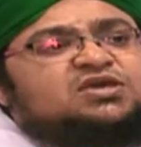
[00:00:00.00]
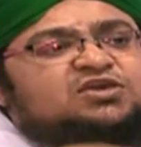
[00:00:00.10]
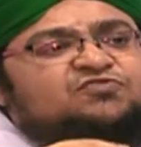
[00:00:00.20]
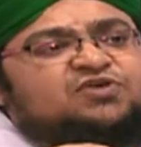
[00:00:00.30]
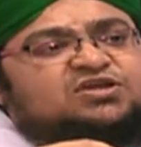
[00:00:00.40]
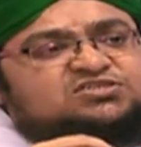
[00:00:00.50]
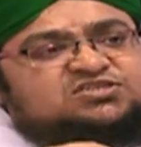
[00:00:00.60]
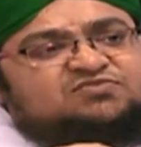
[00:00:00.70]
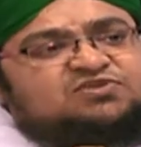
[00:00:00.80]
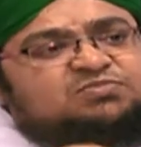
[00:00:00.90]
if I
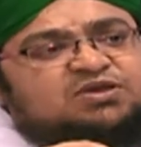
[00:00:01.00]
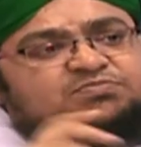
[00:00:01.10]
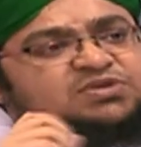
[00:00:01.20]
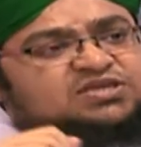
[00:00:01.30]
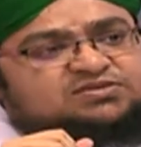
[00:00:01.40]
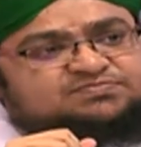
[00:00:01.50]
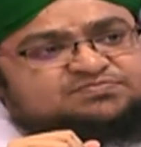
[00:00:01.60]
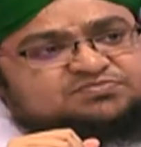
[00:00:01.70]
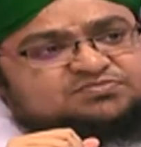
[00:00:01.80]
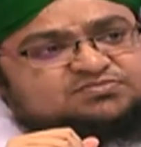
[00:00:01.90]
travel by plane,
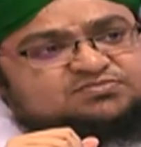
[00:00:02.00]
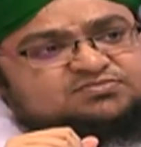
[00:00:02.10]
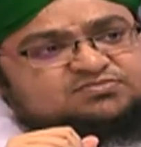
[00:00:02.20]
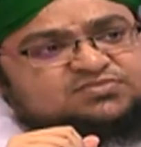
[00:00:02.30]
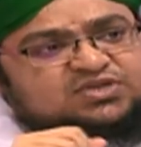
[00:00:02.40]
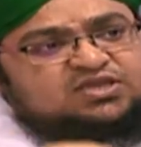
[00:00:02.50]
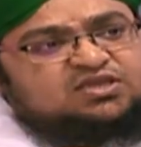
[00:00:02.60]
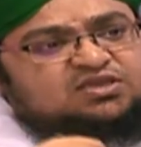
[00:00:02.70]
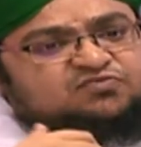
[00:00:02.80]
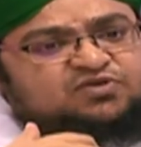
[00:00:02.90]

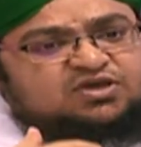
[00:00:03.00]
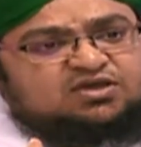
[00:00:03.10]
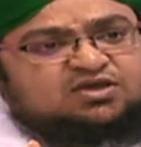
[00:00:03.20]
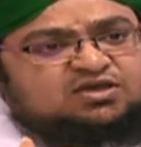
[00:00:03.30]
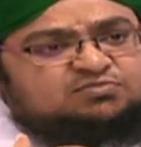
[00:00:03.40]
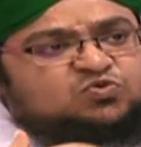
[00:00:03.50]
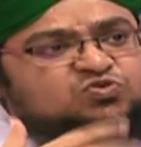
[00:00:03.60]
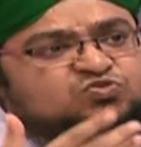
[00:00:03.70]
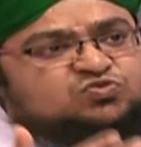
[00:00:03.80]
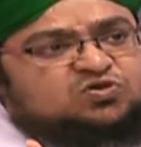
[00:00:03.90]
if I am
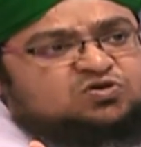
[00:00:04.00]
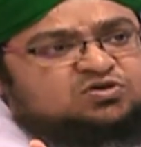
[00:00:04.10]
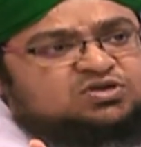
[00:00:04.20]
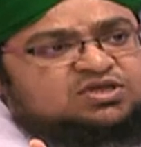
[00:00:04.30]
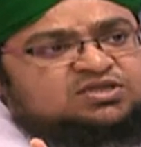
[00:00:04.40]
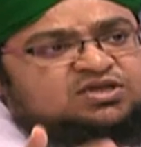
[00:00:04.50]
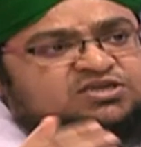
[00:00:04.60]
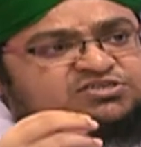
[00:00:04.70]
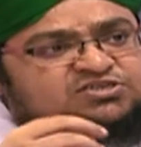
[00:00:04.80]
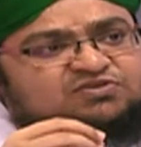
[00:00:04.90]
going to Lahore and I
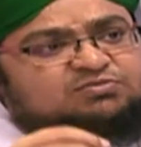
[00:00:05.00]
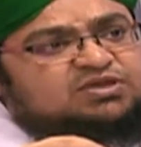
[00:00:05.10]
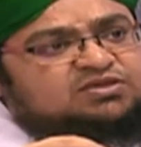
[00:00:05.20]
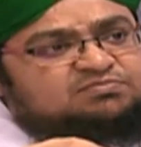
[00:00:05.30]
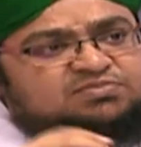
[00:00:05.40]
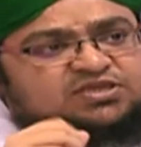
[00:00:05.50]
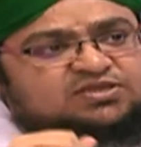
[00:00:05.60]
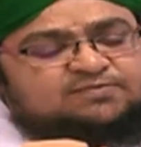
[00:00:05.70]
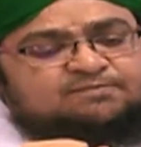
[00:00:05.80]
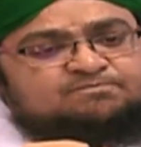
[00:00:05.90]
travel by
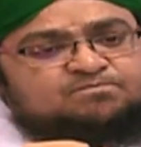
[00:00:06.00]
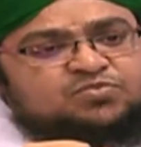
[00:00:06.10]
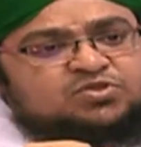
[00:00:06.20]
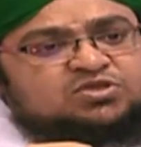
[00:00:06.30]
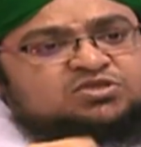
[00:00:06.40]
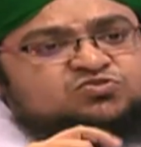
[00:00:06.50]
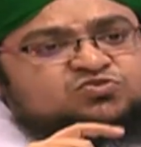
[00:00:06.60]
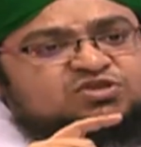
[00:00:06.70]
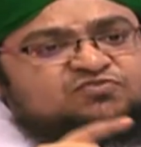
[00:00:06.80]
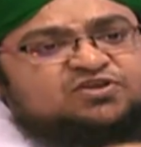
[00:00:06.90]
plane, so
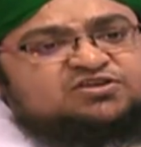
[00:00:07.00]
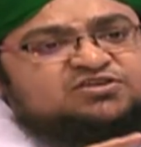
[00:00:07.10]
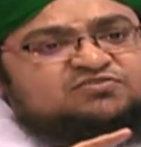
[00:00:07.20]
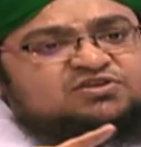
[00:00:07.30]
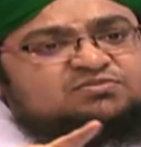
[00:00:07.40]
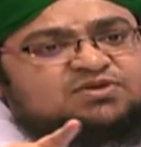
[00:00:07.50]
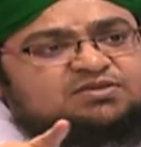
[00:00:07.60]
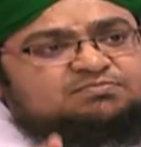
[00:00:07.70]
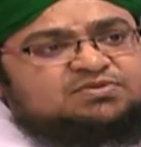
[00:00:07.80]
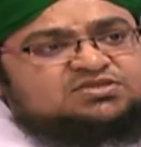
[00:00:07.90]
if I travel by
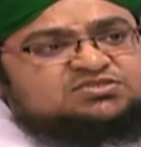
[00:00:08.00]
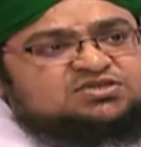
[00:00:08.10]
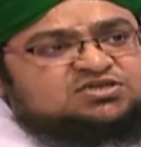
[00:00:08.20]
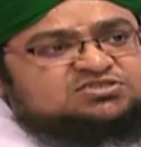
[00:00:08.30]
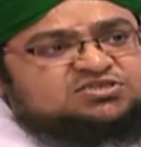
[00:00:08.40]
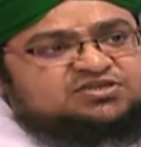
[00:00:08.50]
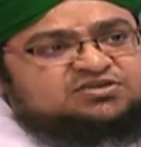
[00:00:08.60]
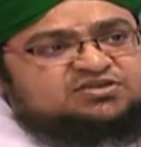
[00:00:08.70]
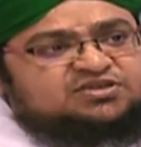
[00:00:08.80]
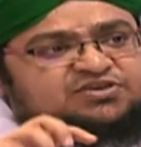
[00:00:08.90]
bus or train,
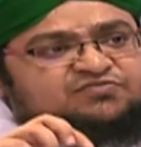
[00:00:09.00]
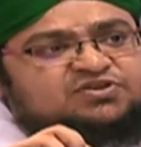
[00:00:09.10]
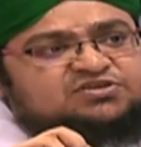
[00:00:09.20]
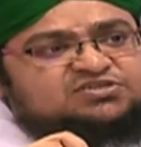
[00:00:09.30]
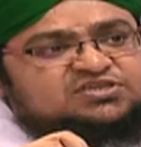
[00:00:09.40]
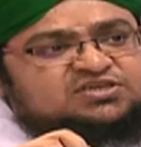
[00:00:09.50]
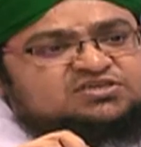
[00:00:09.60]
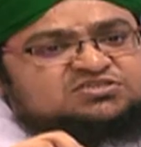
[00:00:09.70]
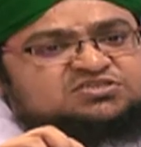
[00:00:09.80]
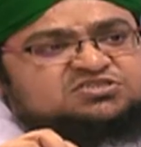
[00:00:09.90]
it will
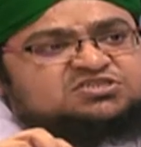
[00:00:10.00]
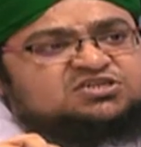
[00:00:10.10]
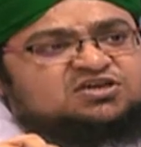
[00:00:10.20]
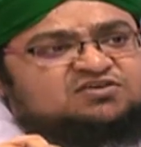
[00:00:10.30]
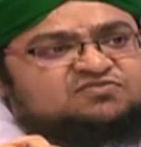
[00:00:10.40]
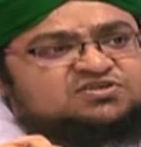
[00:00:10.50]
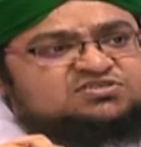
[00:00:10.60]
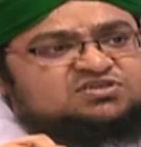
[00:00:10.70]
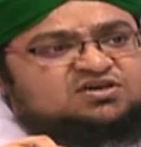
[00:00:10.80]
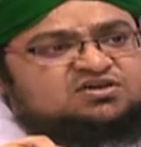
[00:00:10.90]
take 16
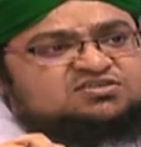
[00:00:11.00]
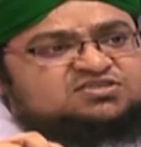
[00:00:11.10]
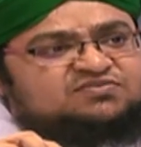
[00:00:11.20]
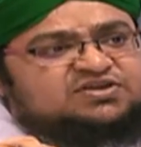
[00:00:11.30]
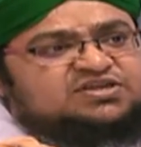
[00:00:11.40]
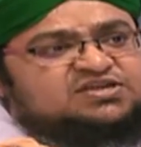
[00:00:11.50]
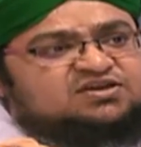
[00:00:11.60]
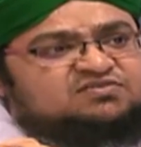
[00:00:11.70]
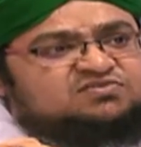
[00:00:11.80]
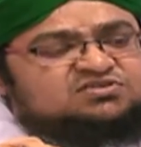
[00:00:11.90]
hours or 17
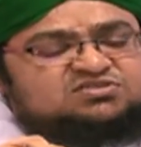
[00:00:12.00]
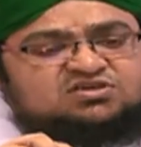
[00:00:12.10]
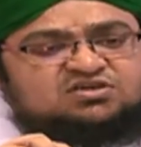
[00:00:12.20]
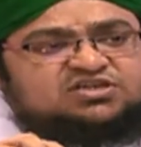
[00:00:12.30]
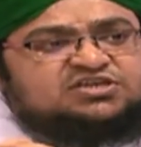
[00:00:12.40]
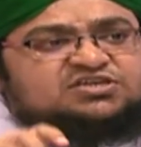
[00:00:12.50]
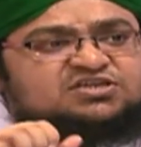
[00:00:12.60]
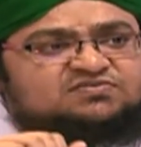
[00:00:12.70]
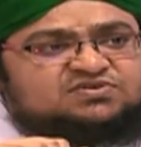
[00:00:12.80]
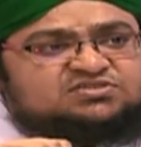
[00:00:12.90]
hours or 18
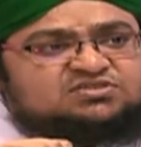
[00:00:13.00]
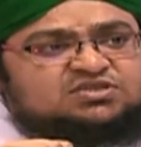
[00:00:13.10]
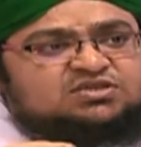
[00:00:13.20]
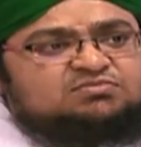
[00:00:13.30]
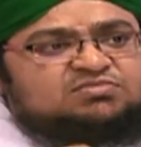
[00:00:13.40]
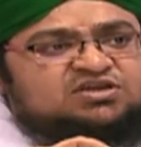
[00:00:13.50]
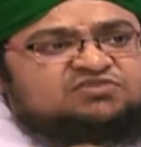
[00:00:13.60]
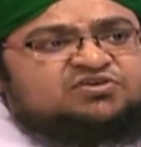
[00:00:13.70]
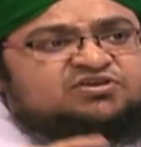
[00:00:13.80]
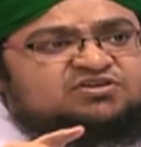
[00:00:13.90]
hours. But
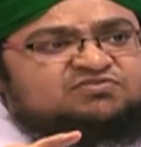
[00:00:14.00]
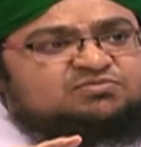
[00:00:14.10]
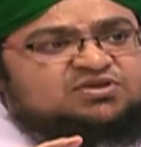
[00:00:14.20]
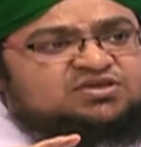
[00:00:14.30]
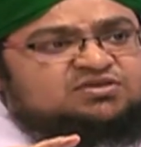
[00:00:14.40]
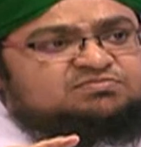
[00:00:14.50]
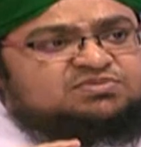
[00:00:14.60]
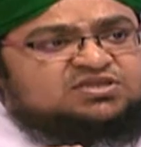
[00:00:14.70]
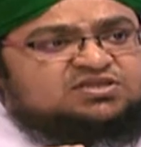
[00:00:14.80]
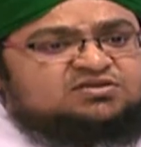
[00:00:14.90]
if I travel by
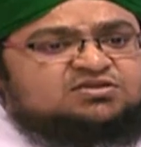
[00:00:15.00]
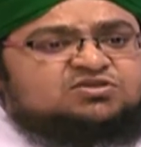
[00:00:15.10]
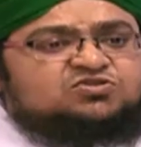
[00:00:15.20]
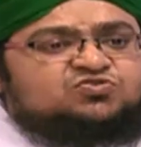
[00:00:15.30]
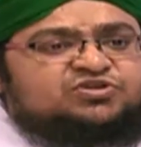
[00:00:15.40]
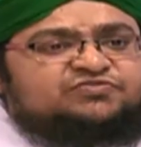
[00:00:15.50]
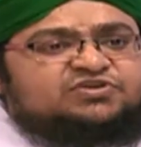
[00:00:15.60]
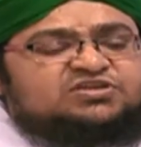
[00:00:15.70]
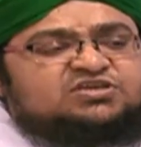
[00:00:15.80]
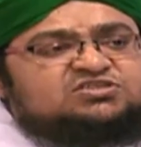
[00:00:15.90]
plane, so it
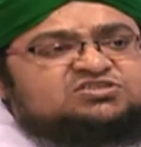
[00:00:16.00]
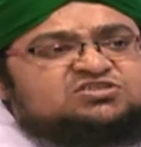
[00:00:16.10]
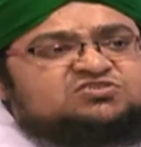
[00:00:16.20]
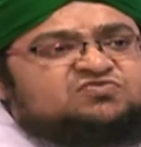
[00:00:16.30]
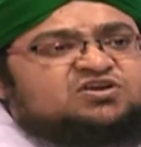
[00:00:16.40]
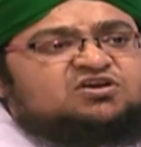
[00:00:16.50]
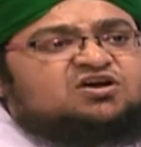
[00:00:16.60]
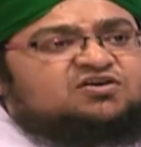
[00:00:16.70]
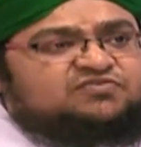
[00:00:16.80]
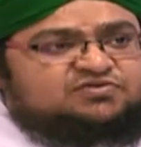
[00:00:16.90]
will take just
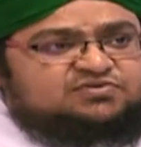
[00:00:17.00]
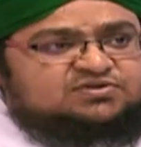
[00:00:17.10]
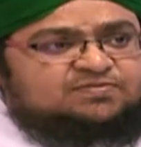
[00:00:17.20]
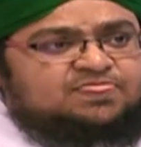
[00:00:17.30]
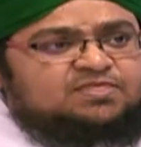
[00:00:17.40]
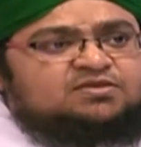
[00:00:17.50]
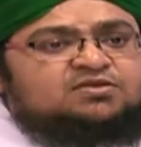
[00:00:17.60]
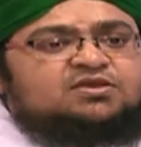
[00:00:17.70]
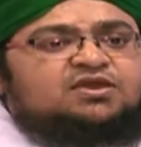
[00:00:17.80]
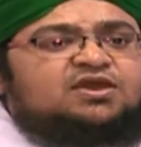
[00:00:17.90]
1.5 hours.
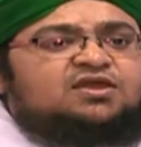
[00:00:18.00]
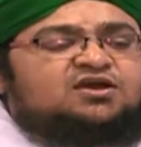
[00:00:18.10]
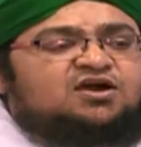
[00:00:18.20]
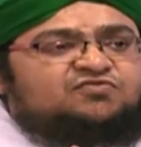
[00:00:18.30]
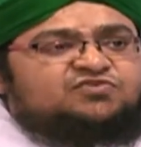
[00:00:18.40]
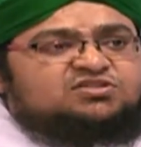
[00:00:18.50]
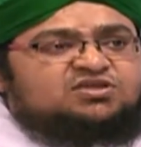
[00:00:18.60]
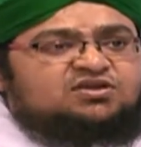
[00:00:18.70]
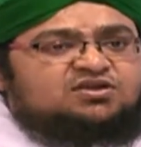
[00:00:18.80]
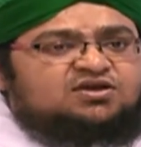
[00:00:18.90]
And after
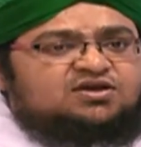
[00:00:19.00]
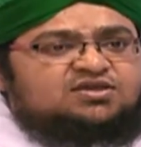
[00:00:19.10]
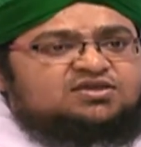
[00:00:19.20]
that, I